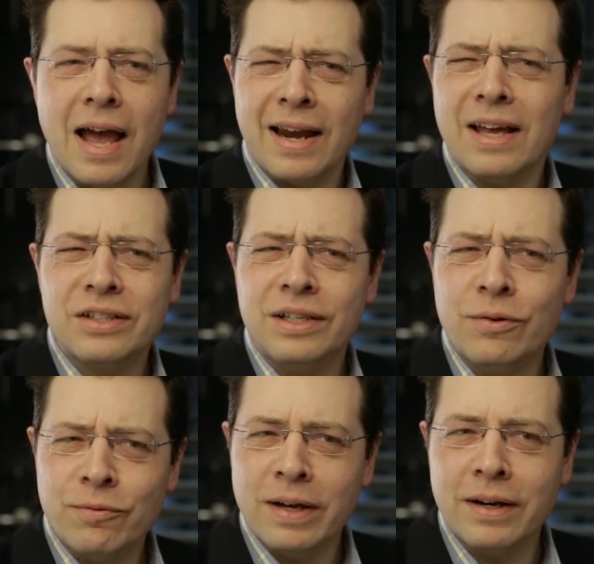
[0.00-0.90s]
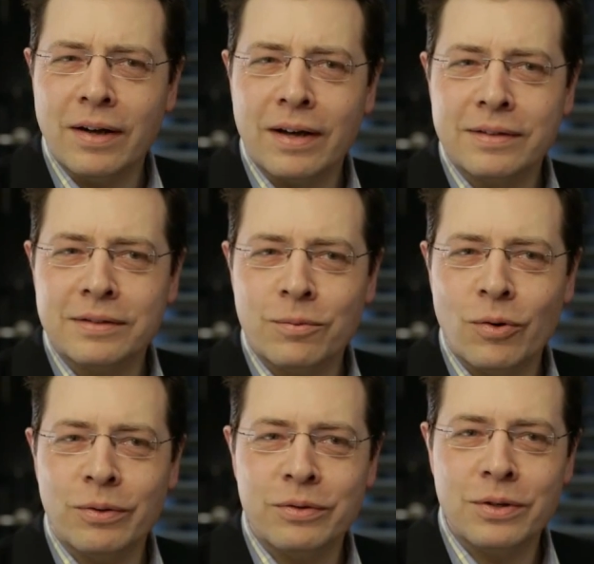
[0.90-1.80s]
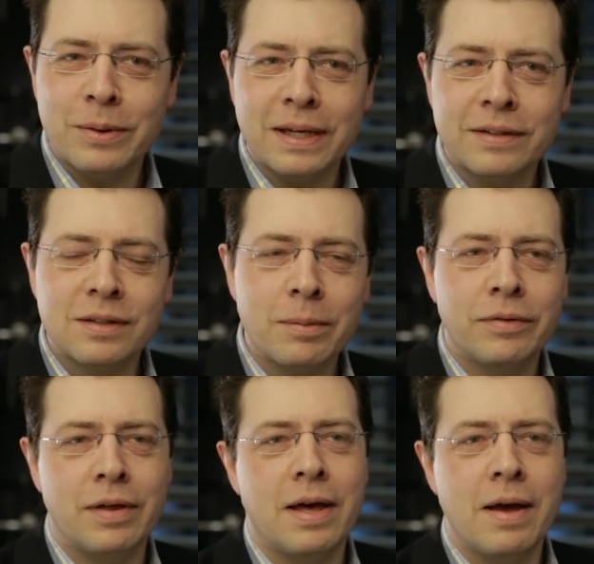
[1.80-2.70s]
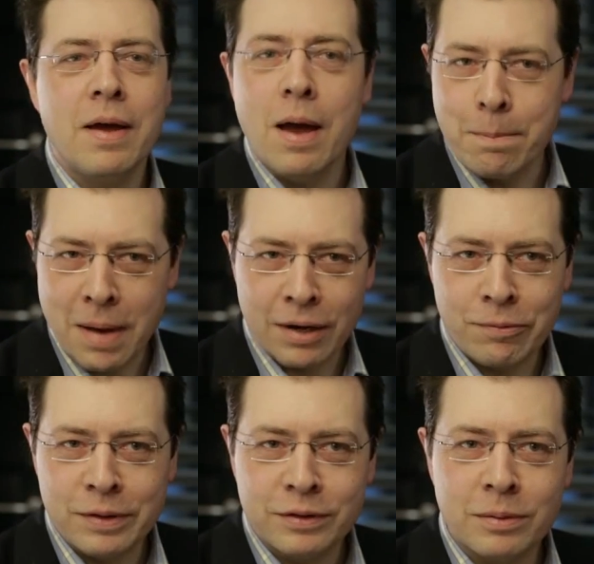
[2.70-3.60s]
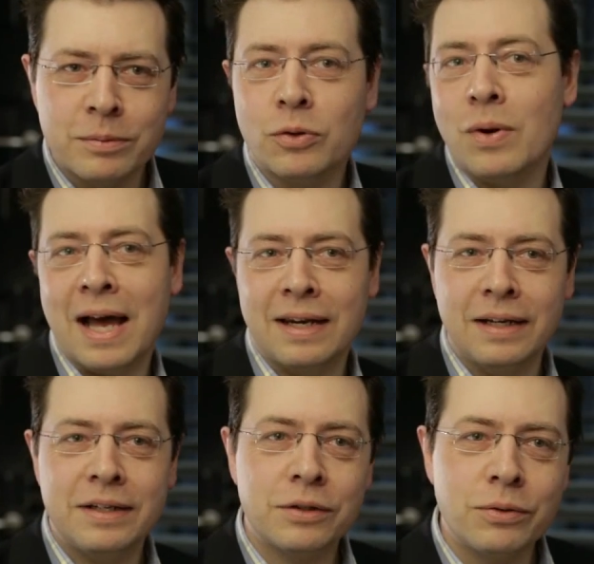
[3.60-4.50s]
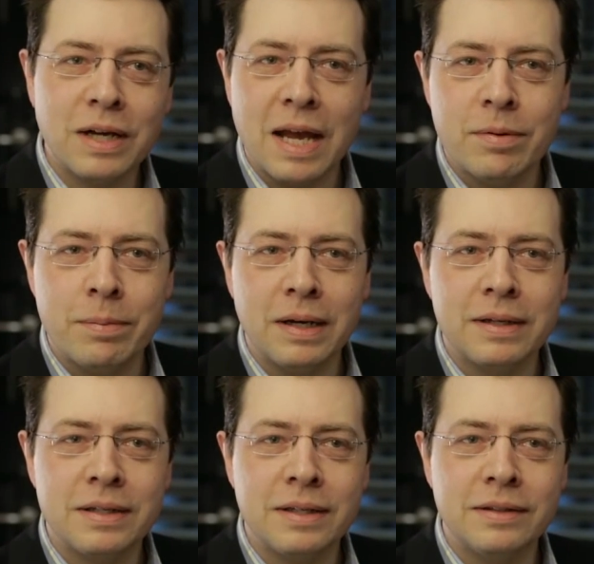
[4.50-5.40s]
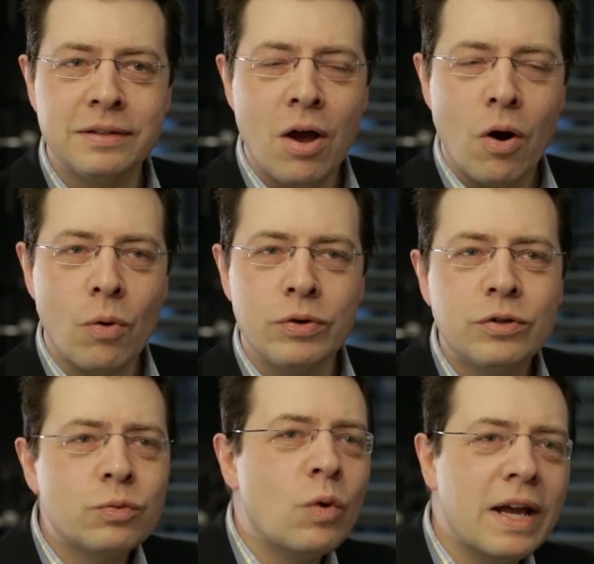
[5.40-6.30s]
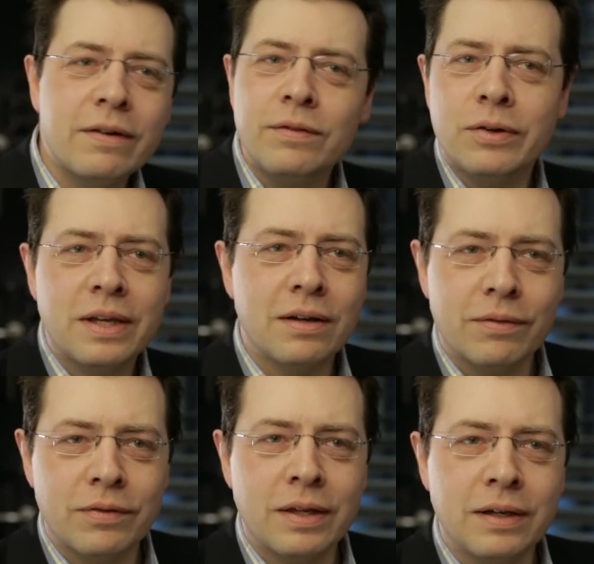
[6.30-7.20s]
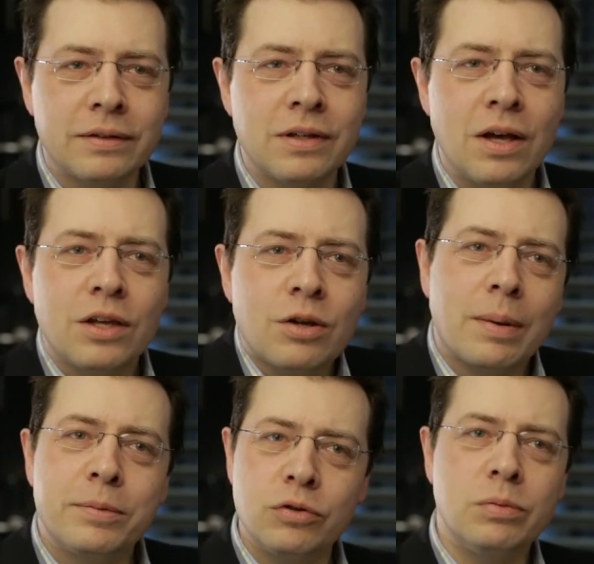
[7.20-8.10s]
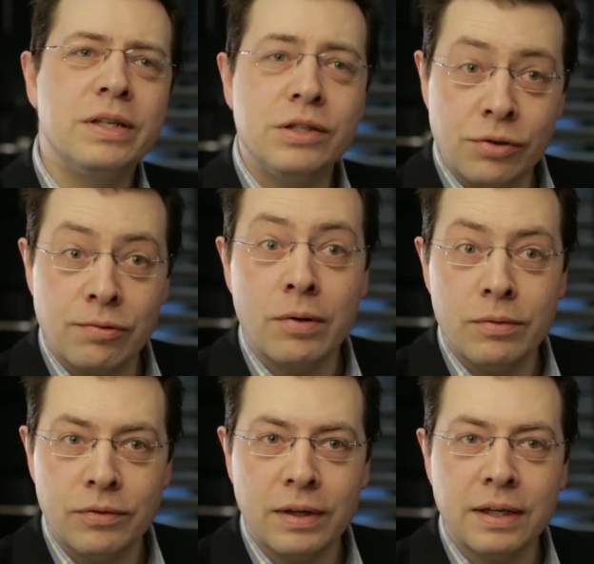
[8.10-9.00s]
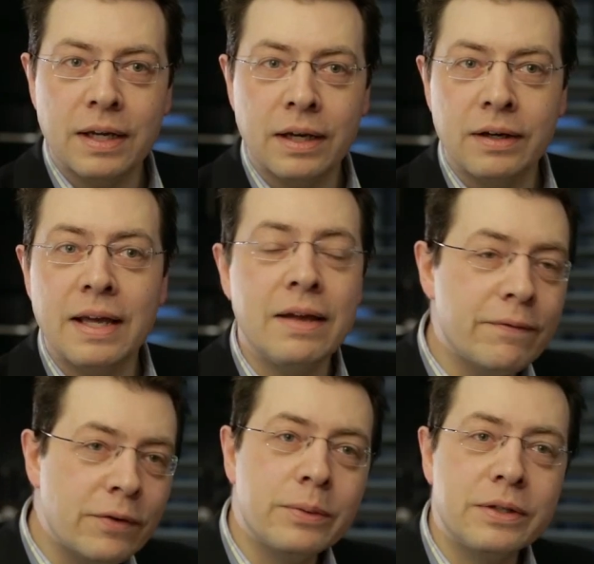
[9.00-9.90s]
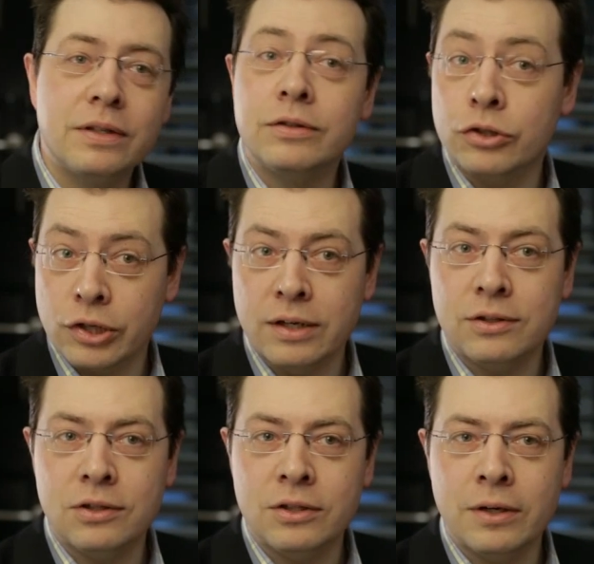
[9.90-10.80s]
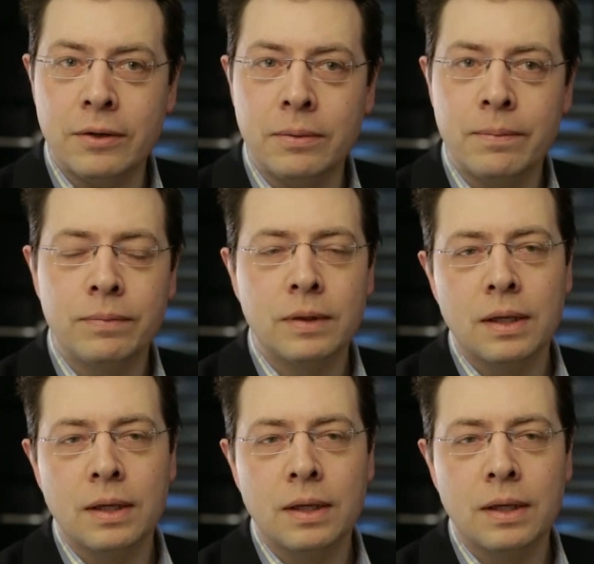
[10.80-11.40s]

And actually you realise that what you're doing is some of their mannerisms or analytical capabilities or just way of looking at things you absorb into your own thinking, and it influences and changes you.